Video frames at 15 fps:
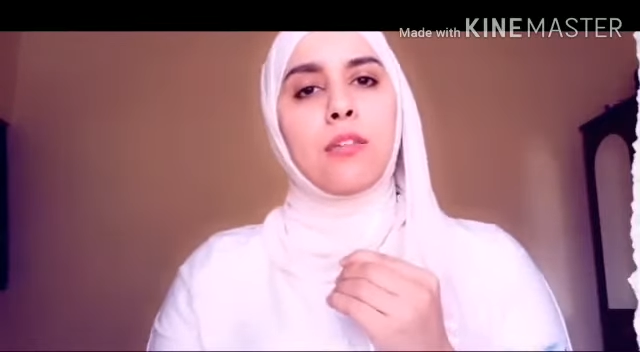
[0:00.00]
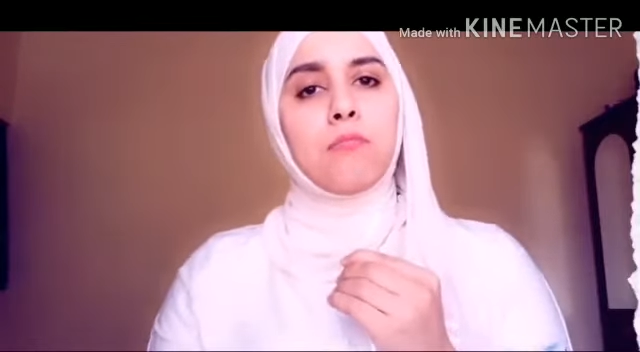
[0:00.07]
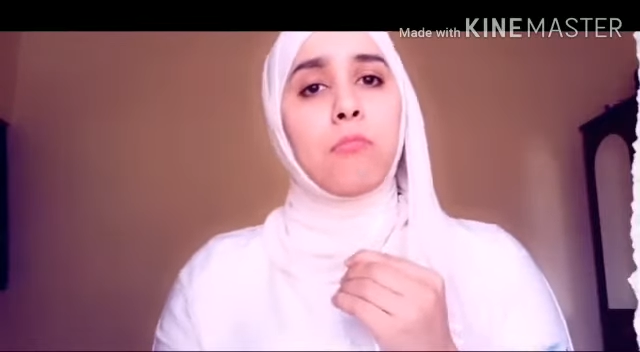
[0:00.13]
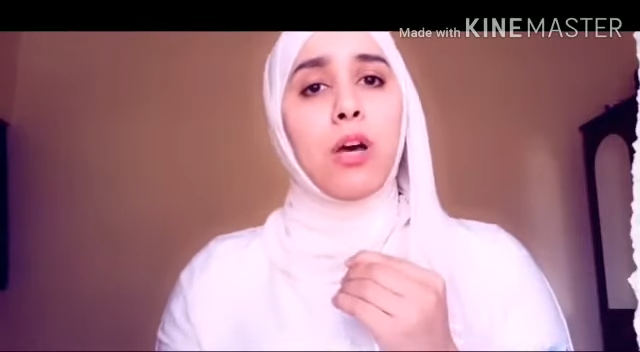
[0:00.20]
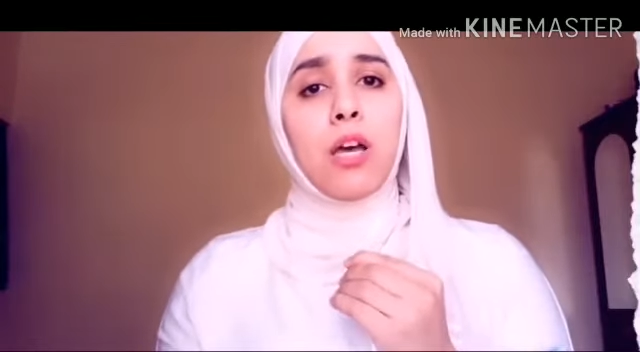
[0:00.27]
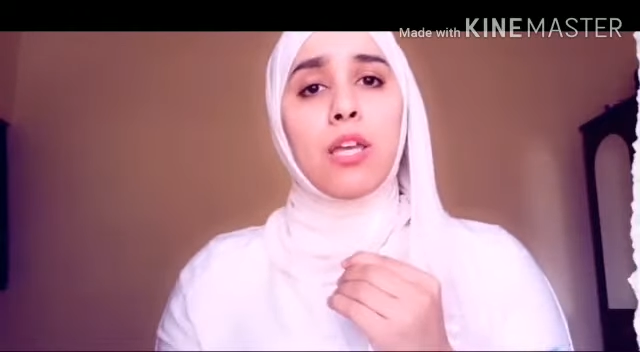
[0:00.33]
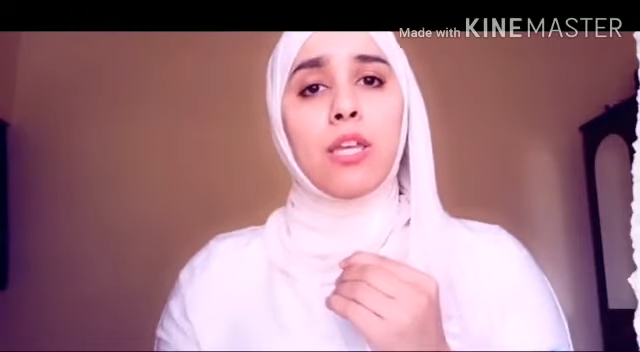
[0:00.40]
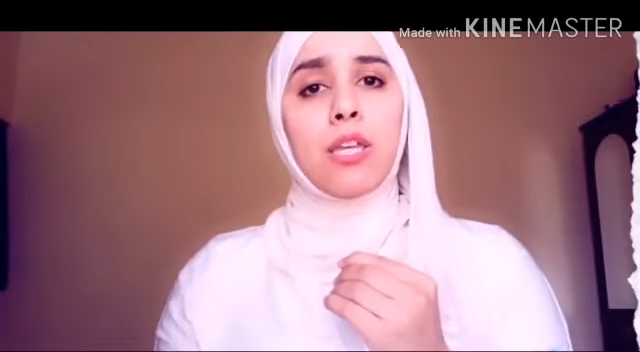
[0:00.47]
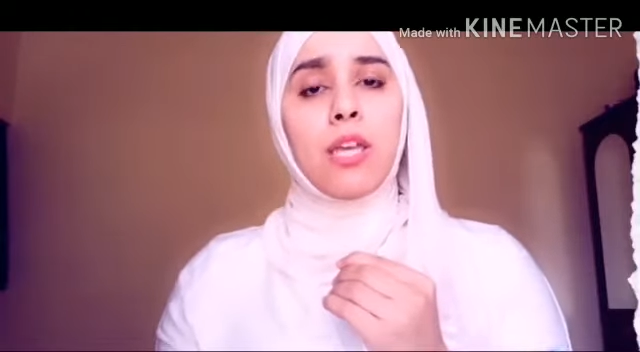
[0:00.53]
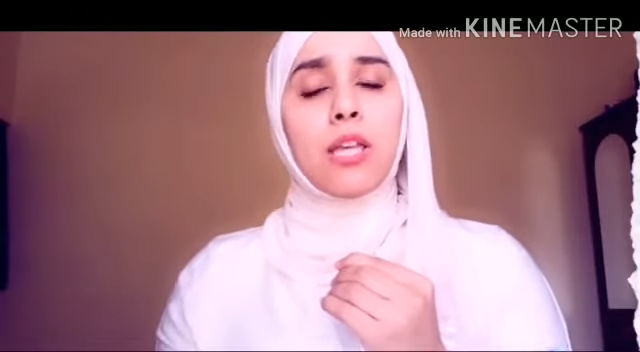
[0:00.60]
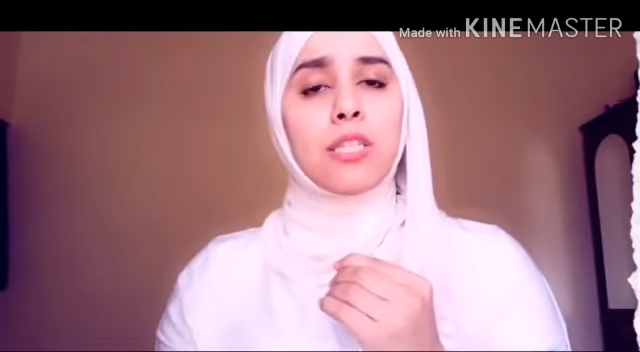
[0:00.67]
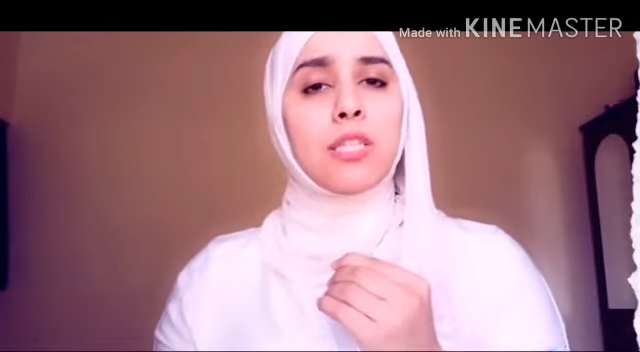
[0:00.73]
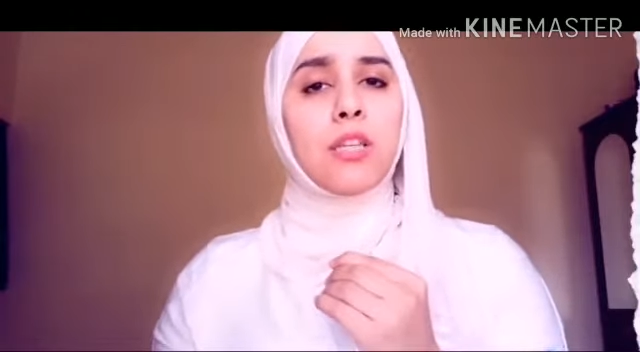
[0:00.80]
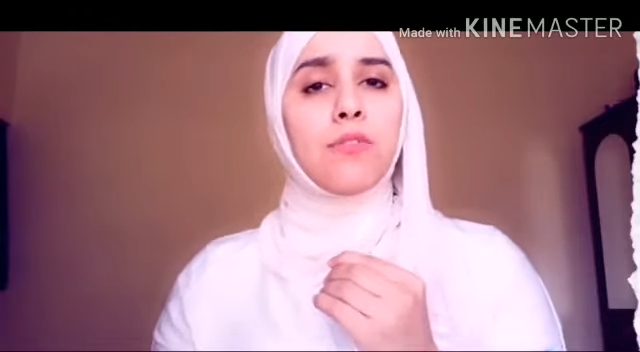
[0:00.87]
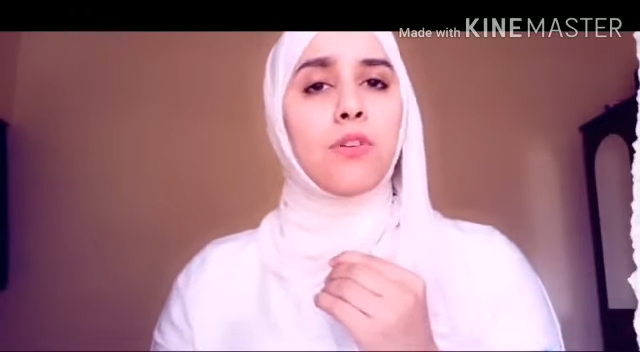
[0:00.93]
Mike
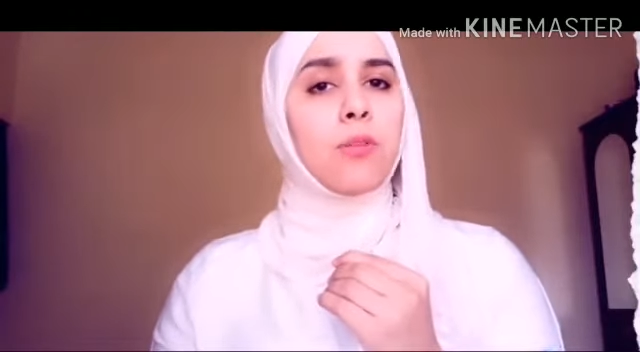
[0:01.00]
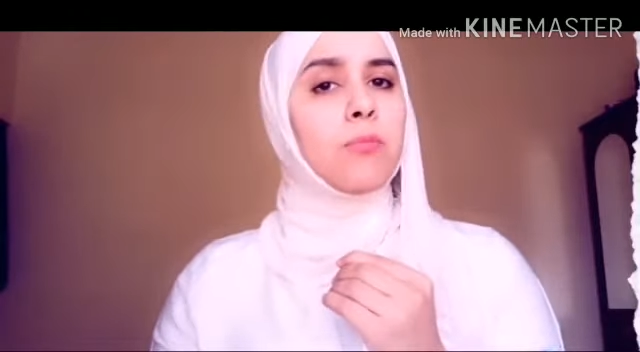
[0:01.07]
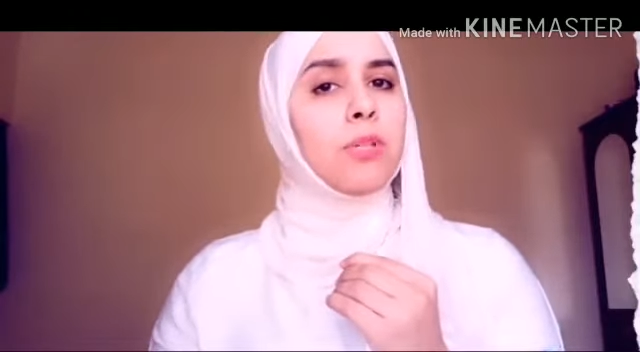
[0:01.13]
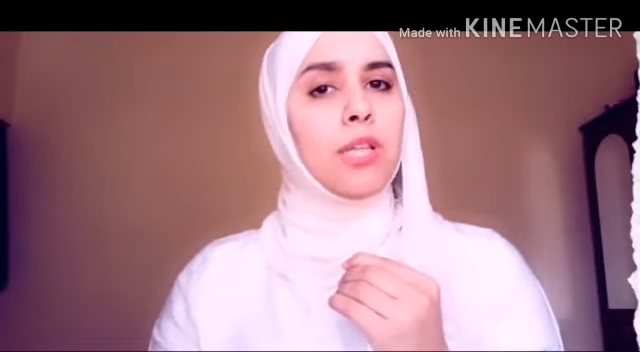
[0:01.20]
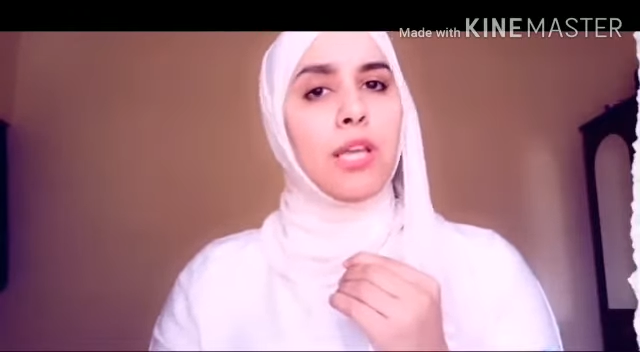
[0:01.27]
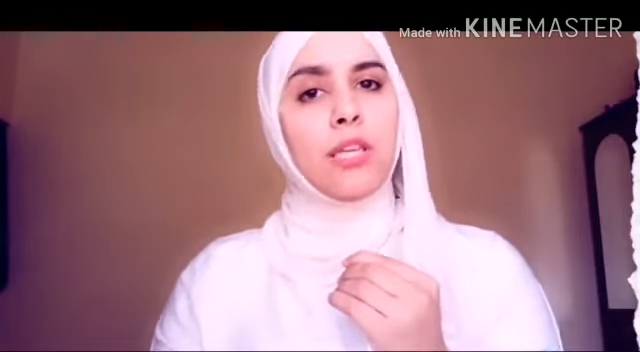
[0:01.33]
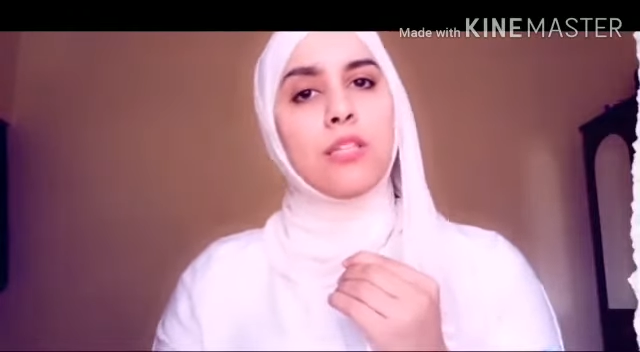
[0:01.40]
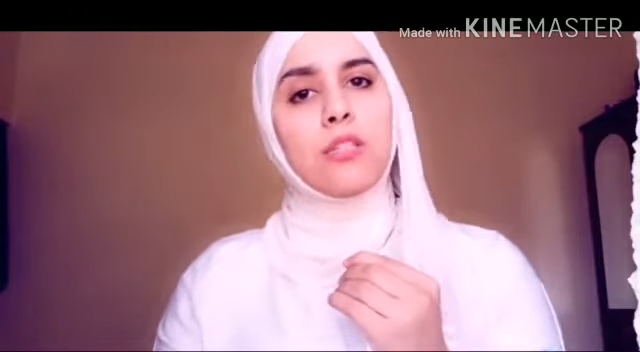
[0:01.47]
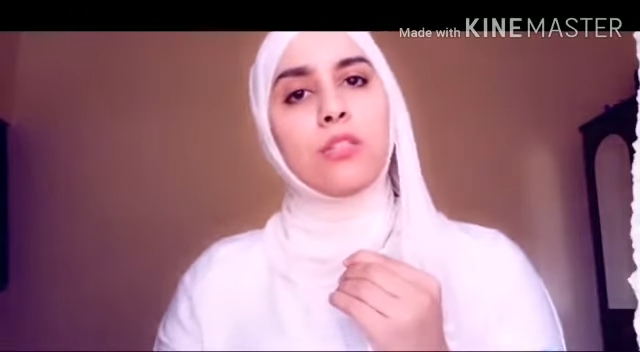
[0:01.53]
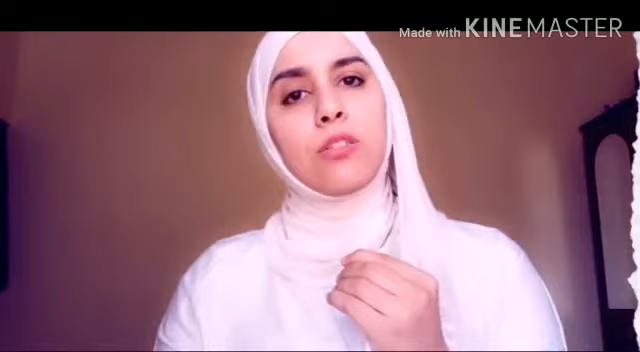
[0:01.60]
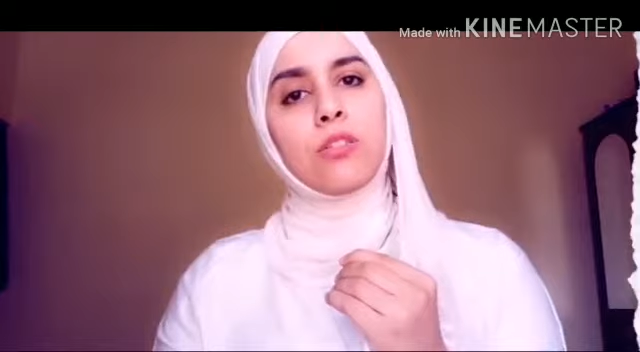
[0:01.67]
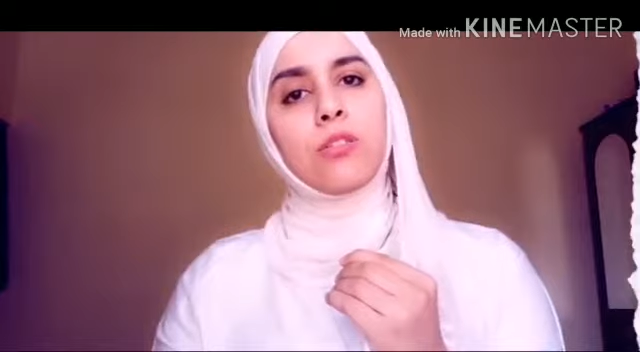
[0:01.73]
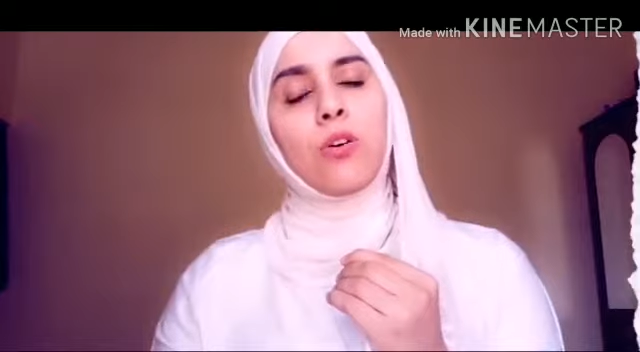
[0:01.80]
has never been late